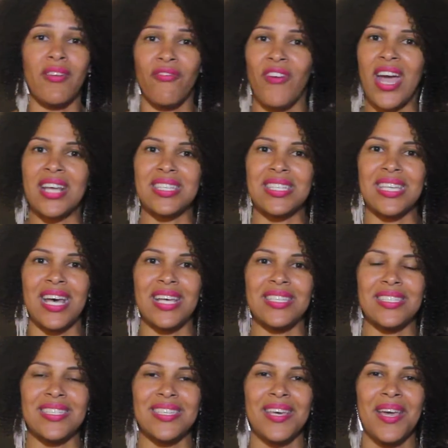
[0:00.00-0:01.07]
affects
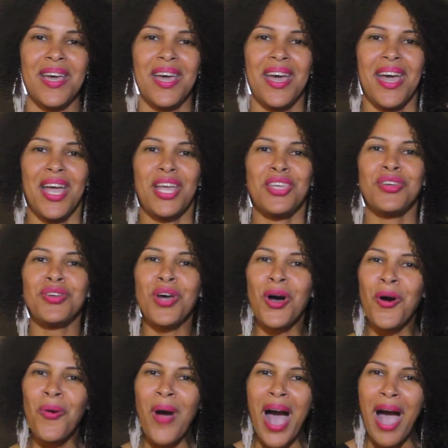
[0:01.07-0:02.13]
us. You
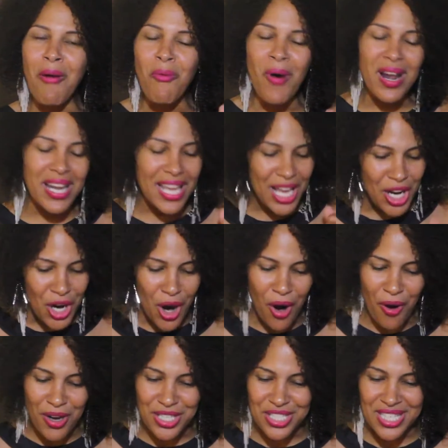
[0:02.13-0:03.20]
know, I want to
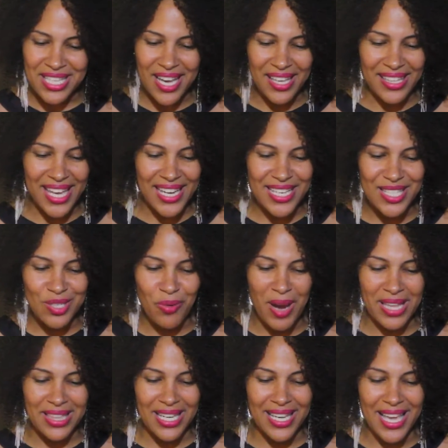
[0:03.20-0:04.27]
encourage the young ladies who were
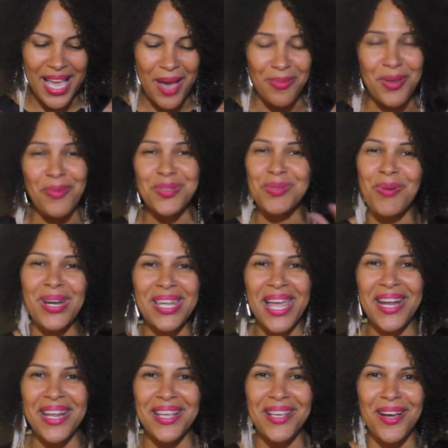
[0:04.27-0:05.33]
at the camp. There was one
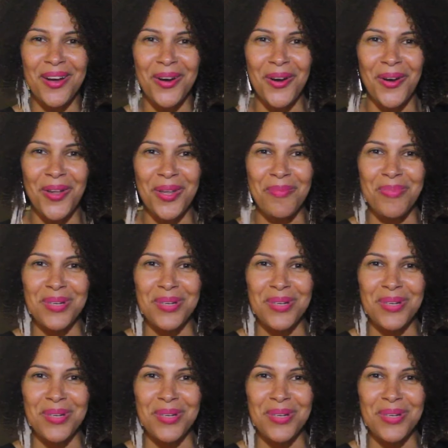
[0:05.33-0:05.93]
lady, young girl in